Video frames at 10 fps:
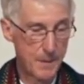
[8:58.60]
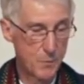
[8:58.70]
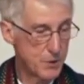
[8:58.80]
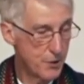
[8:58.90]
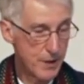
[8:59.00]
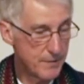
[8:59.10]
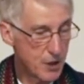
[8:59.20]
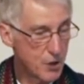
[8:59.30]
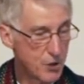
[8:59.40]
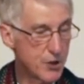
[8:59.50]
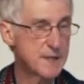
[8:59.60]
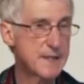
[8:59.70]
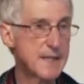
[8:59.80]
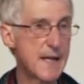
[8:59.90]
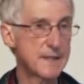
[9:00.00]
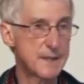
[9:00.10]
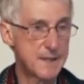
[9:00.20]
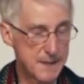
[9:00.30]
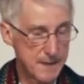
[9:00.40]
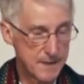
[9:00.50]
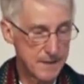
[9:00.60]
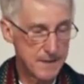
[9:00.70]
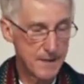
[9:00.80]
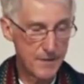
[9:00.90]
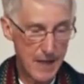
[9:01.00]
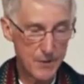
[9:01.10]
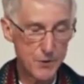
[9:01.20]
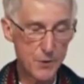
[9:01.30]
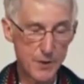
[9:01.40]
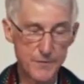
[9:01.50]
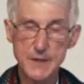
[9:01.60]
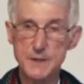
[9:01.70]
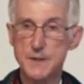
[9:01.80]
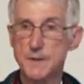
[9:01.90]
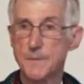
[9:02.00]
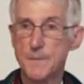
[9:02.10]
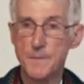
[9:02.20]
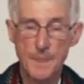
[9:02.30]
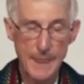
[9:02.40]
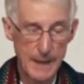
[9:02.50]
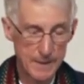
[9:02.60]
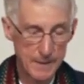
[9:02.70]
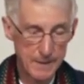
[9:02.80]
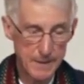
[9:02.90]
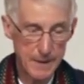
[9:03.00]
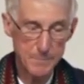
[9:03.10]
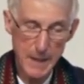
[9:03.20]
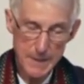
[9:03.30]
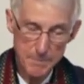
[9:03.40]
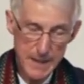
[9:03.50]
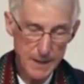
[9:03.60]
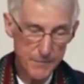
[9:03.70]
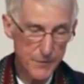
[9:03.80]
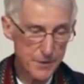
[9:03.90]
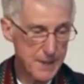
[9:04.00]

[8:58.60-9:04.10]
Once you have a good sense of how you are feeling, it might be helpful to